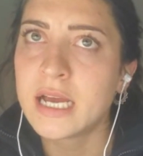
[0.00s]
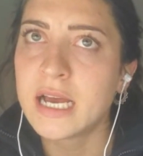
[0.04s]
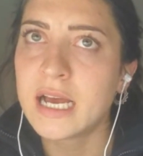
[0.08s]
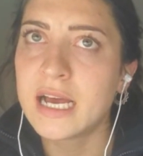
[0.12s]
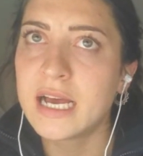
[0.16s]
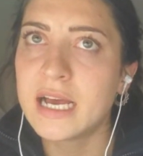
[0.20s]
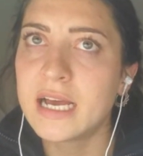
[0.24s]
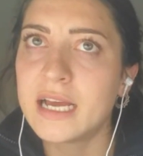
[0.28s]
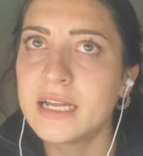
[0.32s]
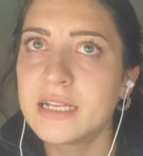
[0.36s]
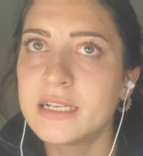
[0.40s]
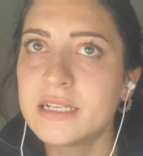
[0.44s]

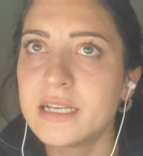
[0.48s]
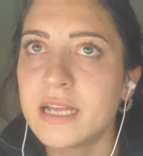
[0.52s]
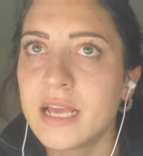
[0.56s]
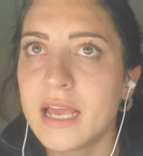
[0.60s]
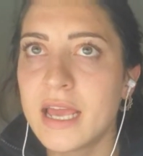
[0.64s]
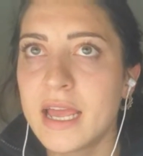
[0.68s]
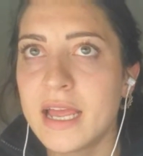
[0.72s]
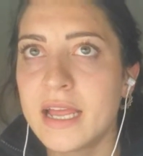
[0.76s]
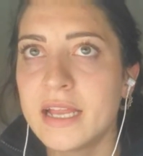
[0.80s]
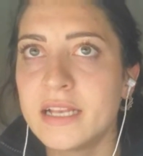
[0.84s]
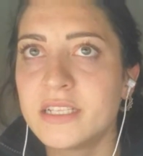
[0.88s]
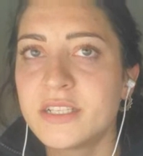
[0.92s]
and
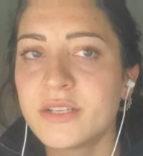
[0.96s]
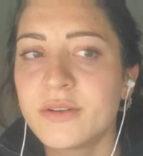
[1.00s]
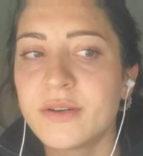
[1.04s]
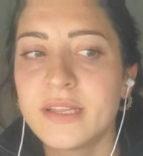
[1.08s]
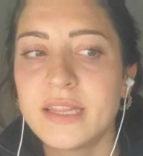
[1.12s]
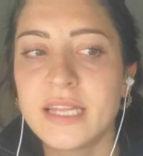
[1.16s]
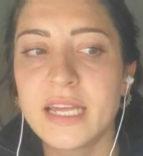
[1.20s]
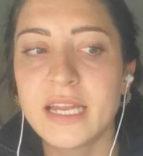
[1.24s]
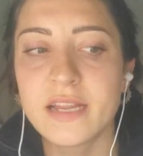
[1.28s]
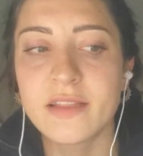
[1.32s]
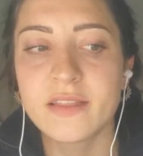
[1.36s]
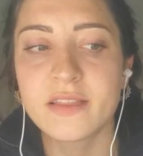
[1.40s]

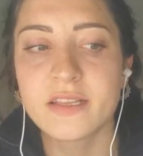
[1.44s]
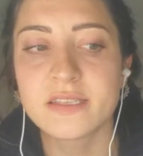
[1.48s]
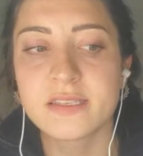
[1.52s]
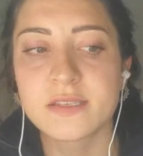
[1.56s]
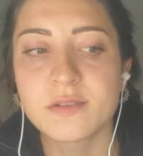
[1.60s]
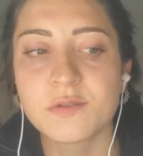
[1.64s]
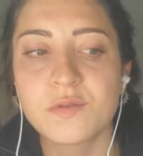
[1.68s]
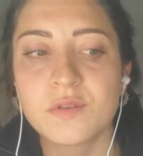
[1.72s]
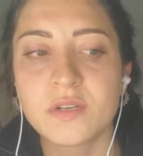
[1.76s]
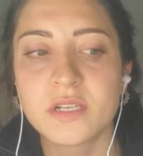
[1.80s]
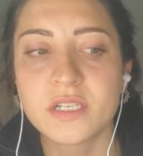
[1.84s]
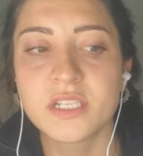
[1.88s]
doing that in the
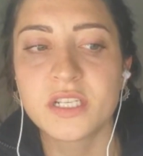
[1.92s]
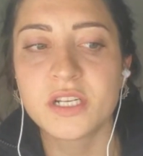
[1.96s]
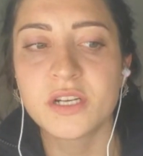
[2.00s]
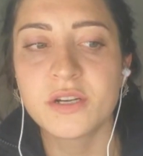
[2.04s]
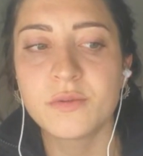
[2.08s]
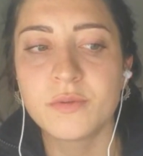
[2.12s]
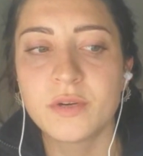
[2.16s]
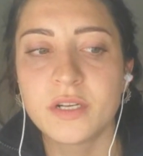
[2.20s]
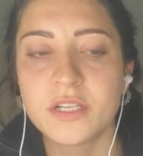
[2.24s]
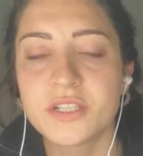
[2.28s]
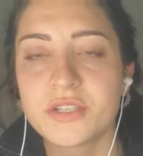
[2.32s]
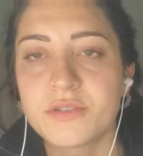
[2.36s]
sauna
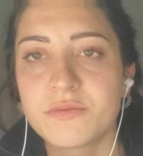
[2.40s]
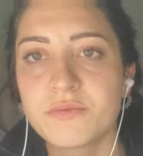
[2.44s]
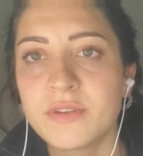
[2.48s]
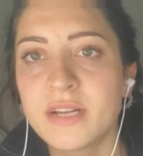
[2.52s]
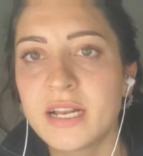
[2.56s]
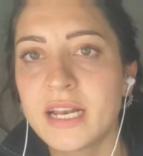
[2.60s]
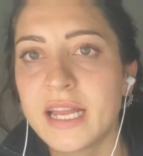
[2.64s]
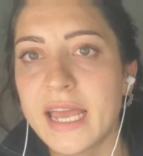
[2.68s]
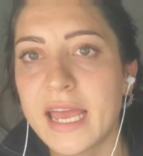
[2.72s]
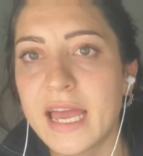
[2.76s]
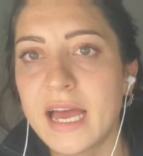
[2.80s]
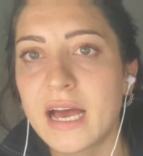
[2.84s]
too, which
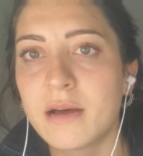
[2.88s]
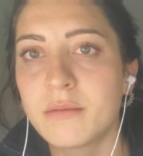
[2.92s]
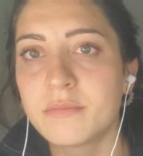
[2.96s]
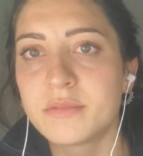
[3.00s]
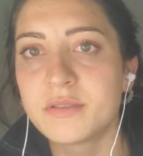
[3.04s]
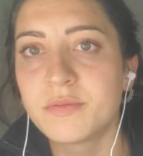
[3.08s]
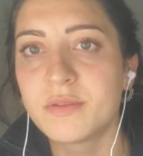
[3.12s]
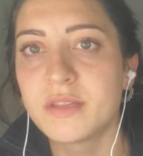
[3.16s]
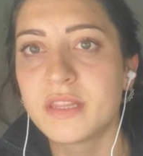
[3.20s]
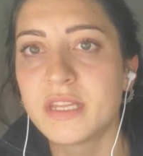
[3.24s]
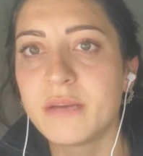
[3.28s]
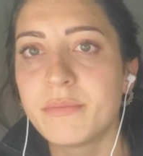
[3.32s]
really
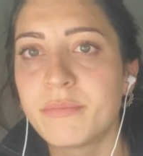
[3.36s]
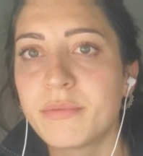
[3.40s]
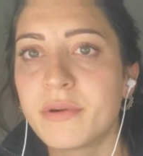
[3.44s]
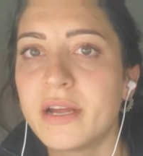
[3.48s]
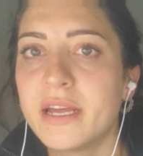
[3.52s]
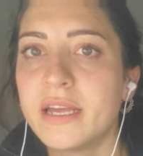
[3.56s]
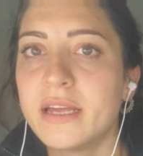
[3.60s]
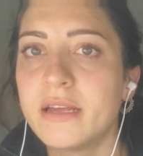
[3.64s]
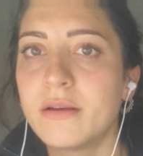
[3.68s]
helped with your